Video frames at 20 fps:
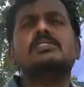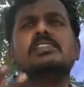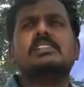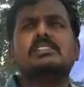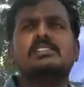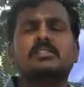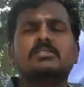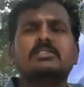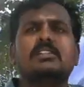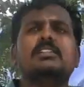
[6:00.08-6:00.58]

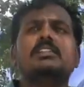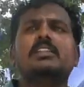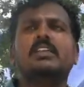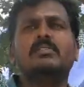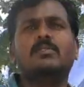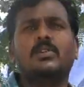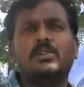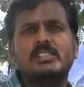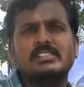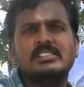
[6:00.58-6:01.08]
6,000,
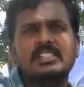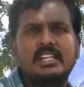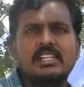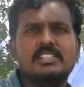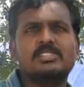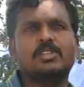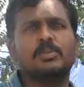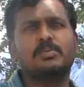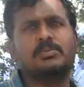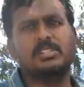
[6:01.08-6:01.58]
then what is the
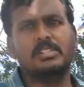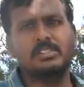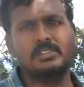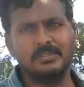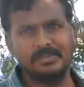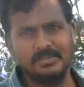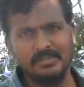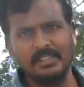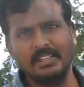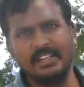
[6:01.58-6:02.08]
next option,
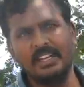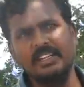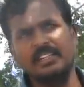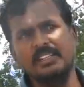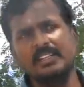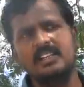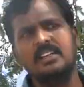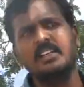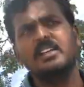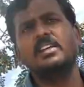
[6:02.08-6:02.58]
right?
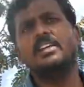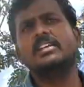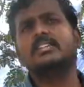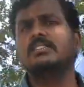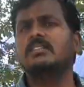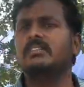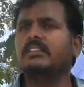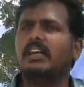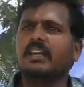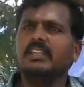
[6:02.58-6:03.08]

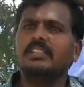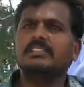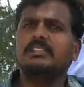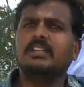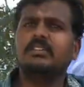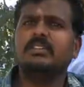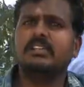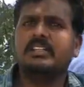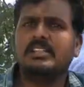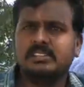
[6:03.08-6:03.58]
So that is
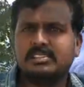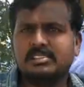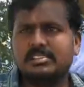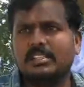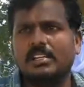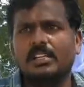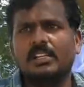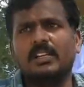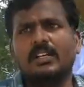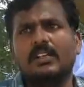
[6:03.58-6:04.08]
how it is.
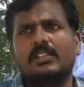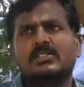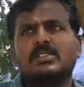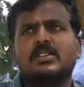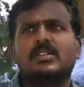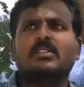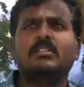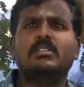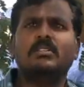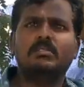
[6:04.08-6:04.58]

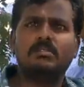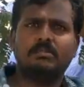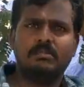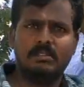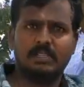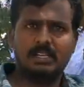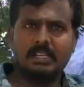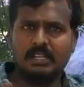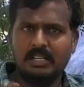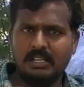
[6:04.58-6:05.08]
So
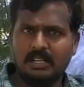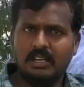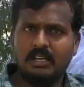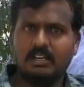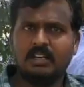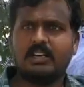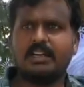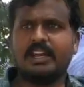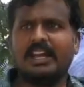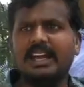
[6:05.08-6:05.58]

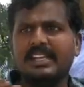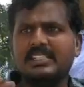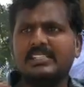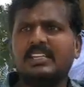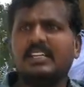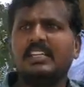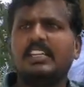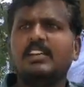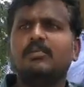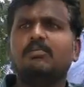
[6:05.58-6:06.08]

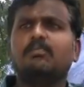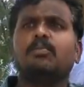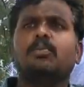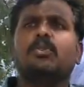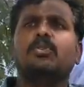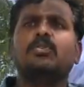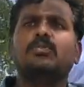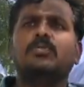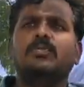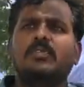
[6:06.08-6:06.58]
gradually improve